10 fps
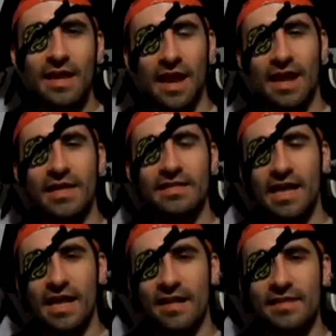and
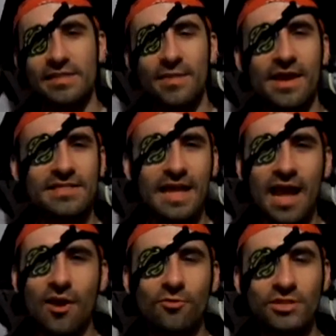he's amazed at
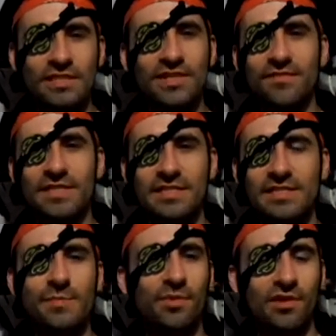how she's living such a
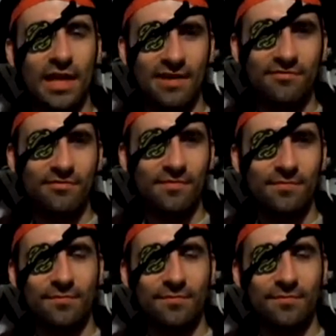simple life.